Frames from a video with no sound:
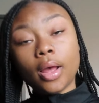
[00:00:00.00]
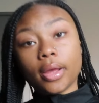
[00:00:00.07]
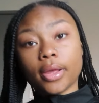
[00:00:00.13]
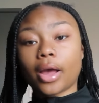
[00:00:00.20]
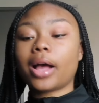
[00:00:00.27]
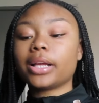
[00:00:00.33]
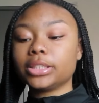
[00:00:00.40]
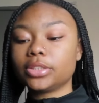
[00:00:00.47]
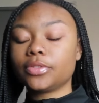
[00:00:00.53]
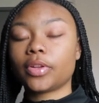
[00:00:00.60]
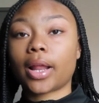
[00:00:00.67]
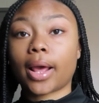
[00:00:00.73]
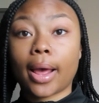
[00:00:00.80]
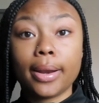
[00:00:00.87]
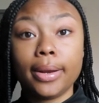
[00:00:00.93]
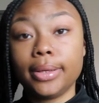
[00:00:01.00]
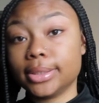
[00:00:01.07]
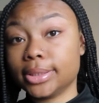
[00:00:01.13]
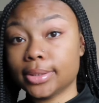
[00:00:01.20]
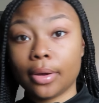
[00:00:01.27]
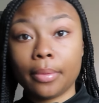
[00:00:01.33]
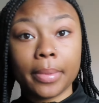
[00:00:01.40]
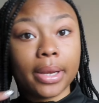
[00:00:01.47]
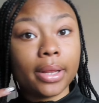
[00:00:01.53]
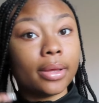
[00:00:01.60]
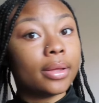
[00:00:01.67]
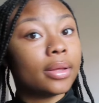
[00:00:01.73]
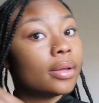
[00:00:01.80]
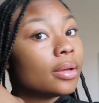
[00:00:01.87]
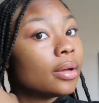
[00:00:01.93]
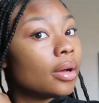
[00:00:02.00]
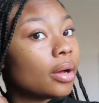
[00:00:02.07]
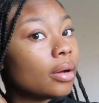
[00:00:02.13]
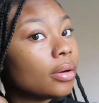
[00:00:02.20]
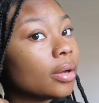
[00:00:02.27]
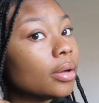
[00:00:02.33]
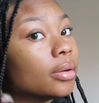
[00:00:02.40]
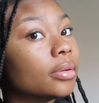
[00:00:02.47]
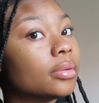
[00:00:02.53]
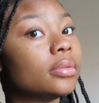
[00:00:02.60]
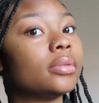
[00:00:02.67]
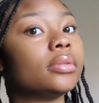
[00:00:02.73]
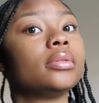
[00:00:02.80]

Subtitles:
Yeah, I just so, I need so many. Hold on.